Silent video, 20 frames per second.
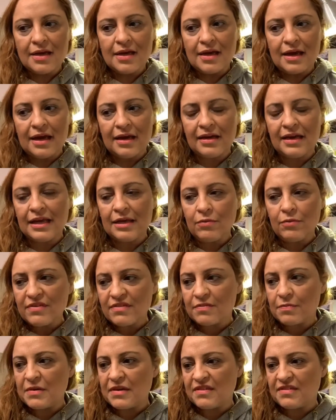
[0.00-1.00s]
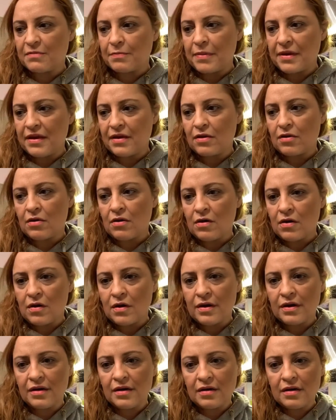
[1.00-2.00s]
and he wants me to speak
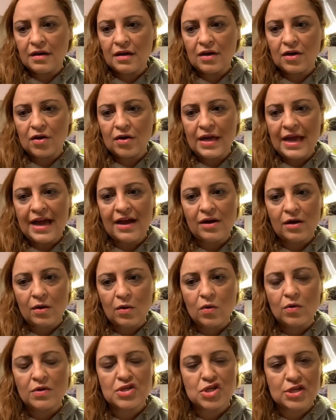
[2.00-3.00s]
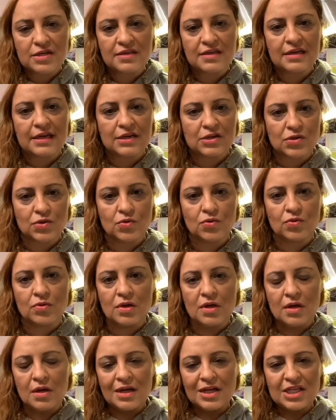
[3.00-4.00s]
on, how to launch international
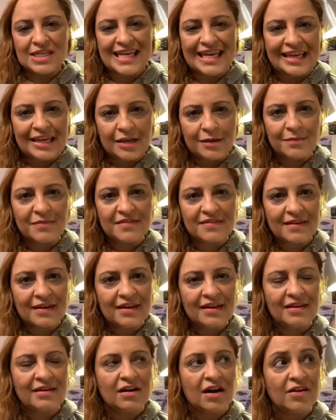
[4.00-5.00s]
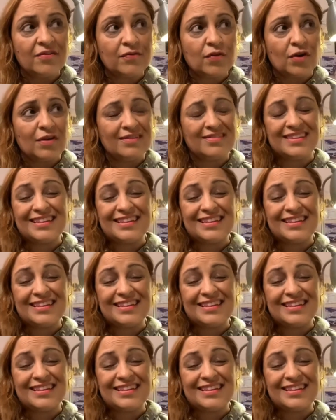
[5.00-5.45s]
teams. And I've got